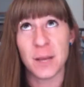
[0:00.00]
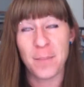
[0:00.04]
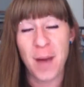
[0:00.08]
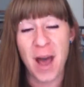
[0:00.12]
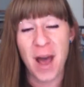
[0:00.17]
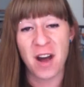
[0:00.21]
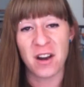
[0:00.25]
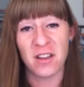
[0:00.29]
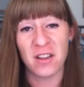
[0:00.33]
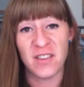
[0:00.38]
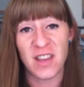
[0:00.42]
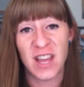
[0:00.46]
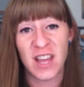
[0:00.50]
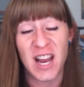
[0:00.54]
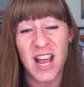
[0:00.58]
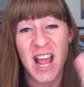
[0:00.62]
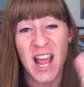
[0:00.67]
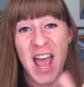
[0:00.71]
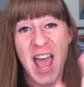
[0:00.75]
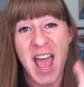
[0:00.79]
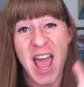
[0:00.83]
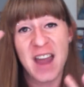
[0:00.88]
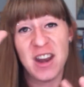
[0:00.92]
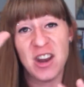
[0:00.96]
up out of it
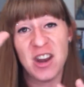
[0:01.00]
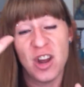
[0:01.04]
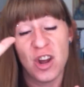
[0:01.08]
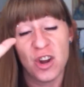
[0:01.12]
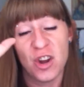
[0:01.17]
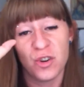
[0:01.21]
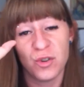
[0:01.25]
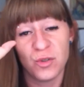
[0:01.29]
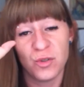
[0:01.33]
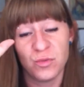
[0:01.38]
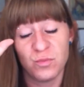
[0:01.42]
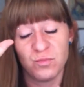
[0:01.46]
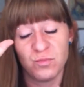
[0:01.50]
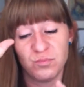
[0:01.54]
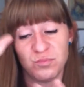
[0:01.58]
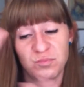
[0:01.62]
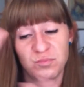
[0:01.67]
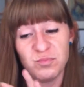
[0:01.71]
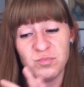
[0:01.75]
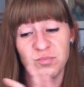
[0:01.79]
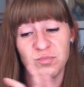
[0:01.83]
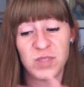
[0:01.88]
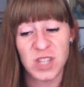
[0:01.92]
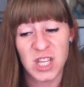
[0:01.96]
and
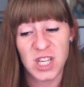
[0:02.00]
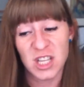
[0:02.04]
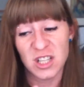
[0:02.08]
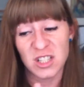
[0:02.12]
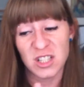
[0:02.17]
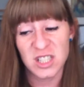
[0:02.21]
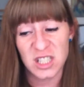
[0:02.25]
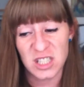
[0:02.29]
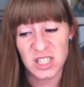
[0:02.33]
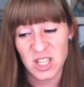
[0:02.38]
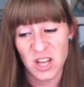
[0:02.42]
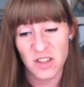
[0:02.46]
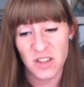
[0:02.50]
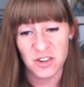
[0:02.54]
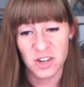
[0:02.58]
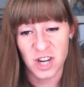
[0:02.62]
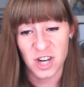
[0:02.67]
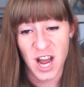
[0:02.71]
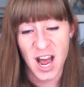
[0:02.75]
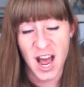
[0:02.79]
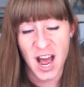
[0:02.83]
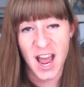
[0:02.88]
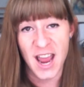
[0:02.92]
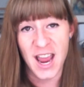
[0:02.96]
kills this other
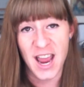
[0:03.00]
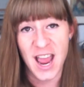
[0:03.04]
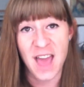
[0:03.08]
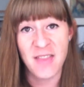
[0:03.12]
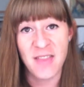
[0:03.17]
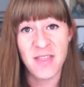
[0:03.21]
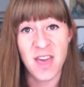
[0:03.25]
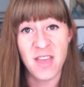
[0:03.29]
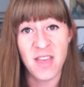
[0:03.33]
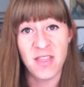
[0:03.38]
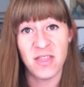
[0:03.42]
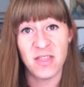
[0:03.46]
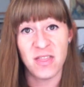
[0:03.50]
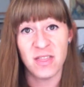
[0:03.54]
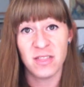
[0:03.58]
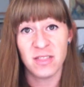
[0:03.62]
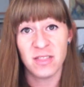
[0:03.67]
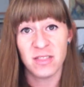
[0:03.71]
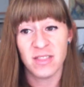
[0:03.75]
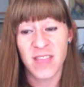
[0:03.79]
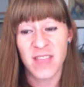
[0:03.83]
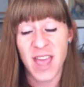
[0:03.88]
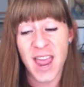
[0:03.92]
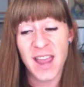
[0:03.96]
guy and then
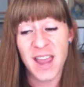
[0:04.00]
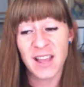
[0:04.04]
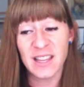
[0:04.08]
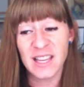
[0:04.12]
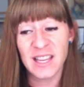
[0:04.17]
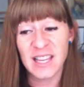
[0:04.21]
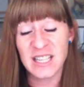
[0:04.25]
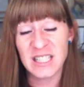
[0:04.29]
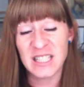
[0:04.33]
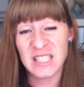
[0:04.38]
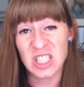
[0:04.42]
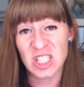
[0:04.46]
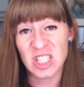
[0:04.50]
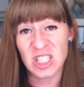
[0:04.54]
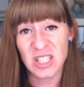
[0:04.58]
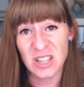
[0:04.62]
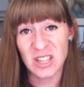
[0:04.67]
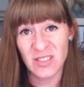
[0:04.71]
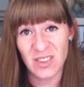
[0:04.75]
the alien is just